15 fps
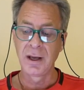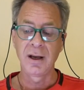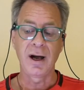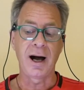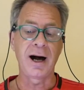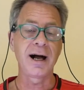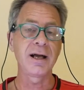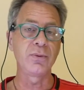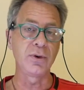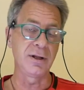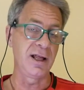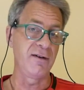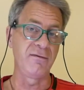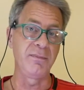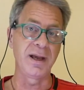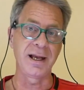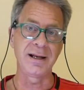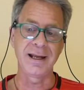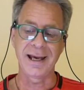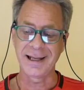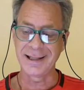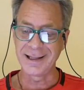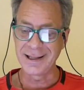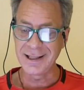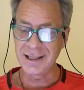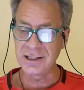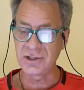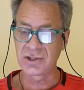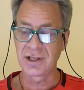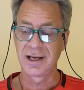I will have made at
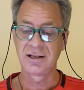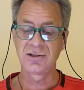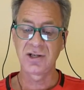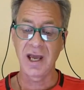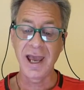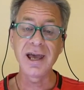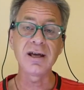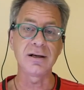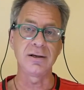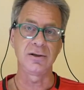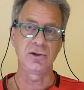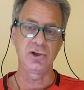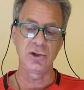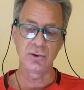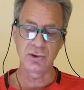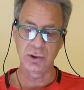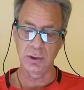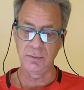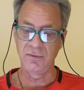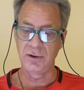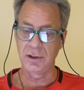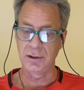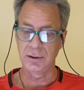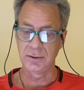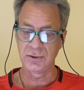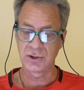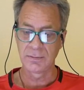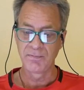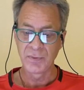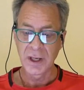least 10 YouTube
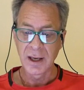videos,